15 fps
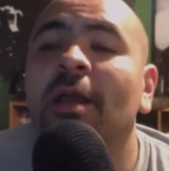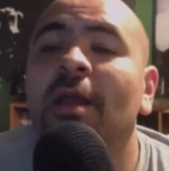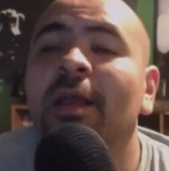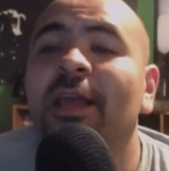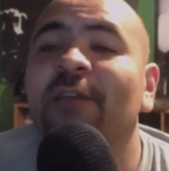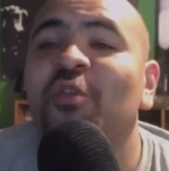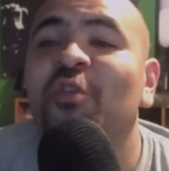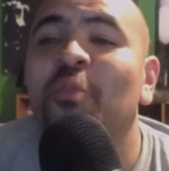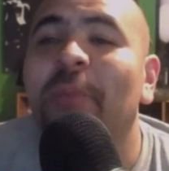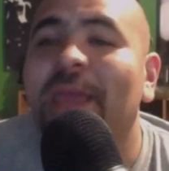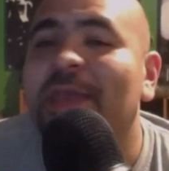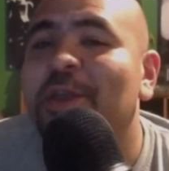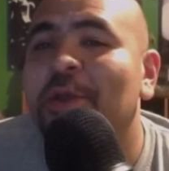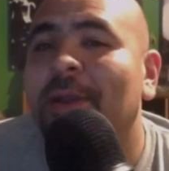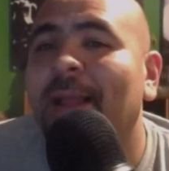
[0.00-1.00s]
if you
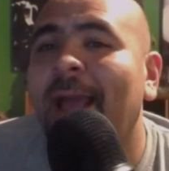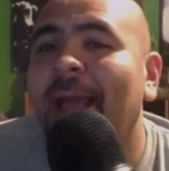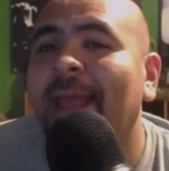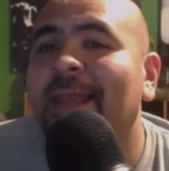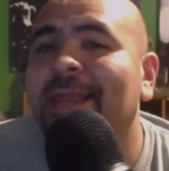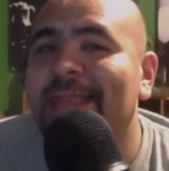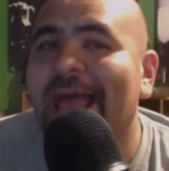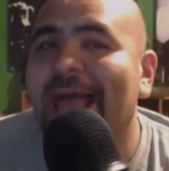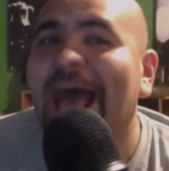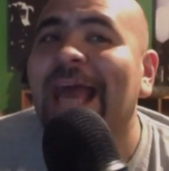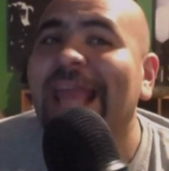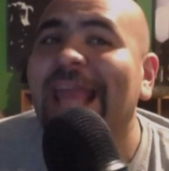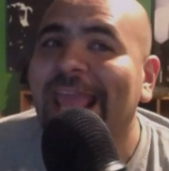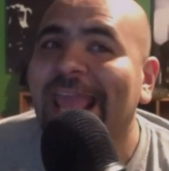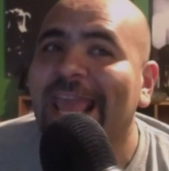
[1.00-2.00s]
make your guy
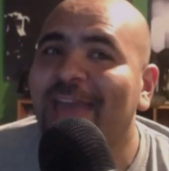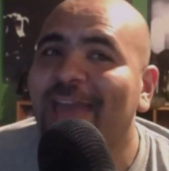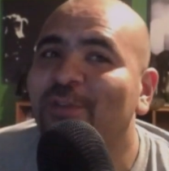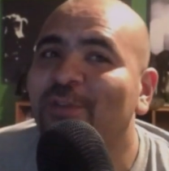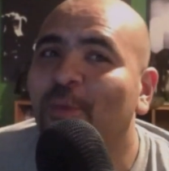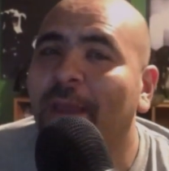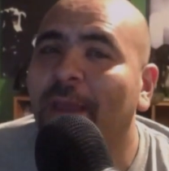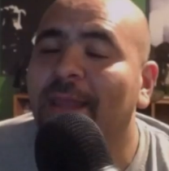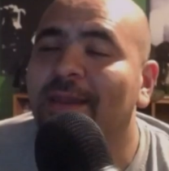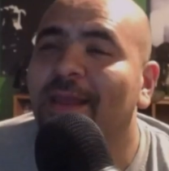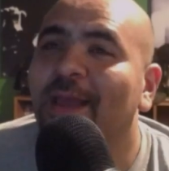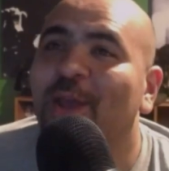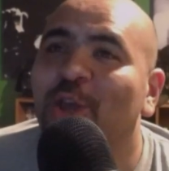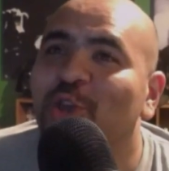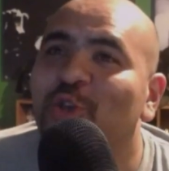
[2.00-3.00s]
not a heavyweight,
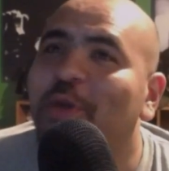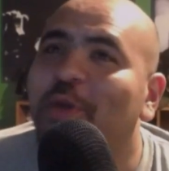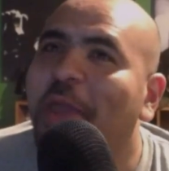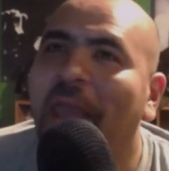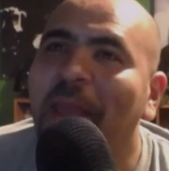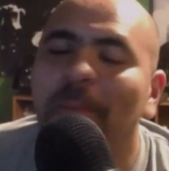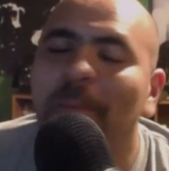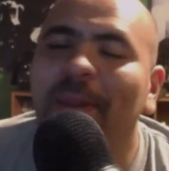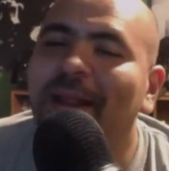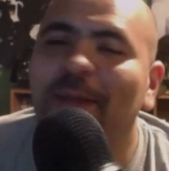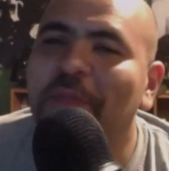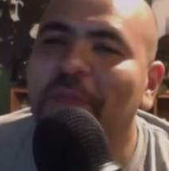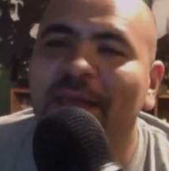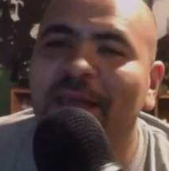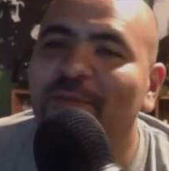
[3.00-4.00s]
you can't pick
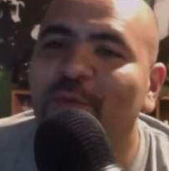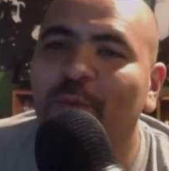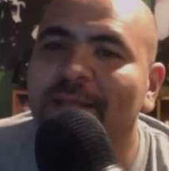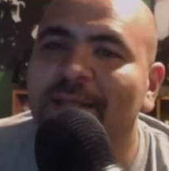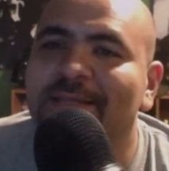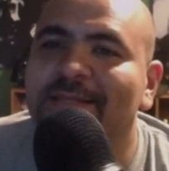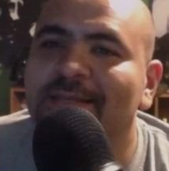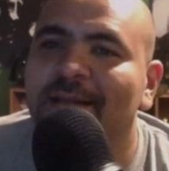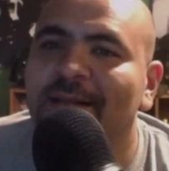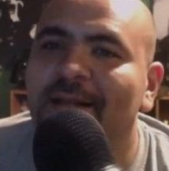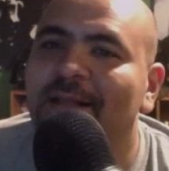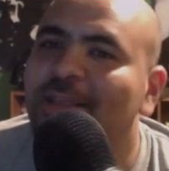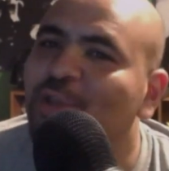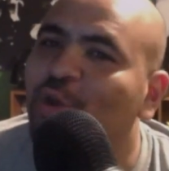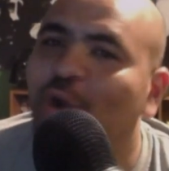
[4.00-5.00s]
up the heavyweights.
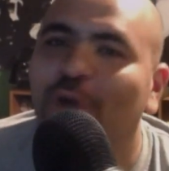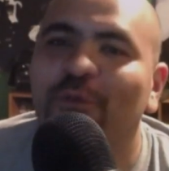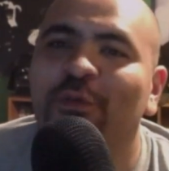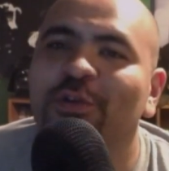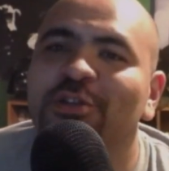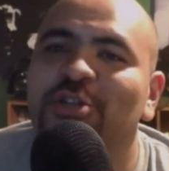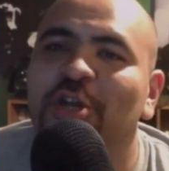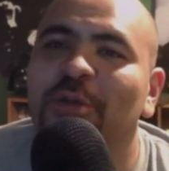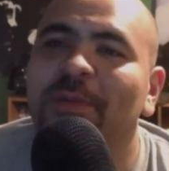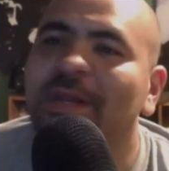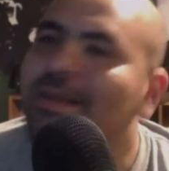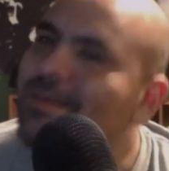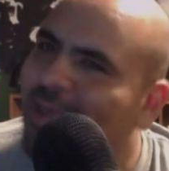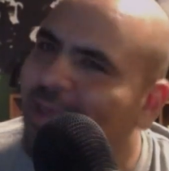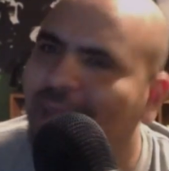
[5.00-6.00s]
You go for a
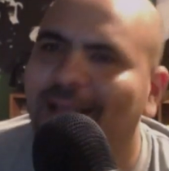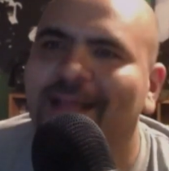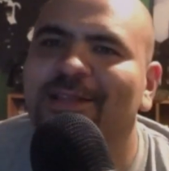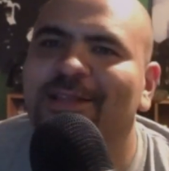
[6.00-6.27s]
German, can't get the